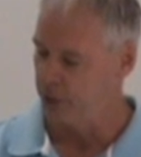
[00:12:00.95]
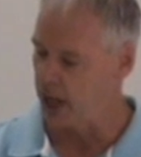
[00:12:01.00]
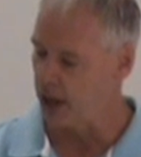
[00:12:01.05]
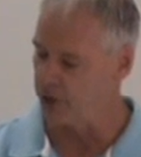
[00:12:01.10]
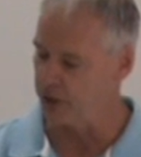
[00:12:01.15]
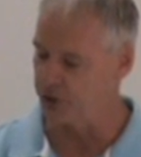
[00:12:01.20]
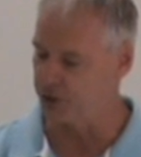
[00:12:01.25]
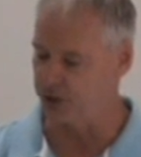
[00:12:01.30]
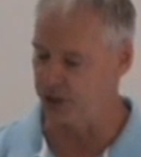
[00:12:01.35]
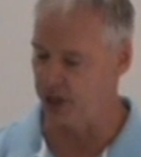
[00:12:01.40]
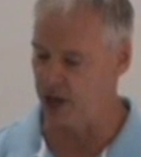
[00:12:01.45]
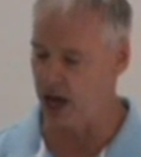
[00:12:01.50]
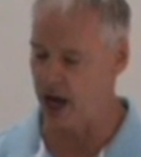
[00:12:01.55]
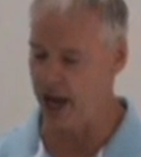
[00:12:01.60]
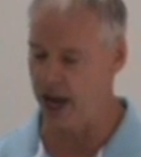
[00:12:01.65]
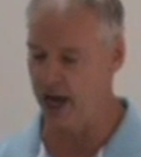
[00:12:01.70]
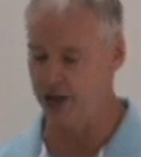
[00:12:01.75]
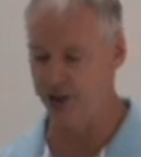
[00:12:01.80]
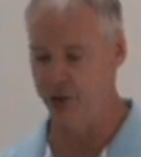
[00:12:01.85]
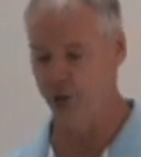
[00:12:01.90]
Now the
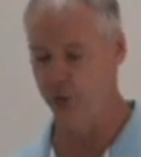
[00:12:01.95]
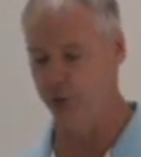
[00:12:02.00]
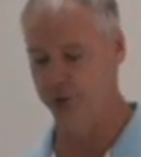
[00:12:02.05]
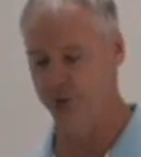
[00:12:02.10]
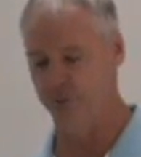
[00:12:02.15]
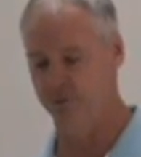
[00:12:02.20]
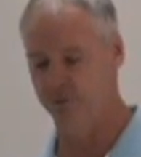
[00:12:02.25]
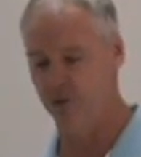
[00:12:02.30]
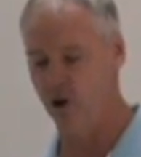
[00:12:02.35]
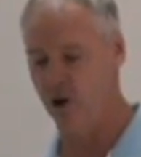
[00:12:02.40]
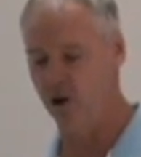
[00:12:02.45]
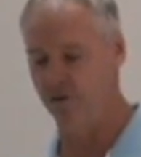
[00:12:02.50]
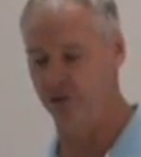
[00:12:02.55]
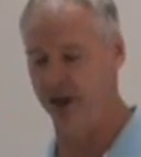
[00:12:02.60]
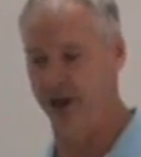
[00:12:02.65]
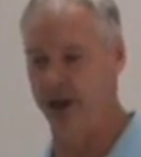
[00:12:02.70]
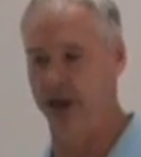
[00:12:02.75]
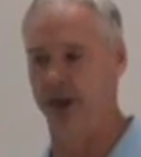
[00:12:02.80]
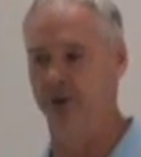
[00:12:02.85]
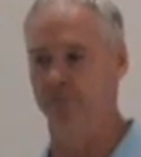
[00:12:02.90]
CISU is
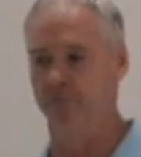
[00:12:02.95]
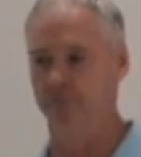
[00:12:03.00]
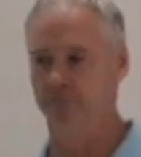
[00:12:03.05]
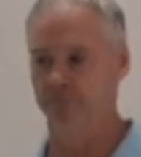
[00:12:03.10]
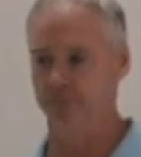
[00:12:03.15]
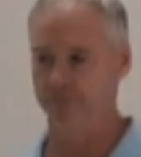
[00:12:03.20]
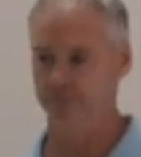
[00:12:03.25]
involved again.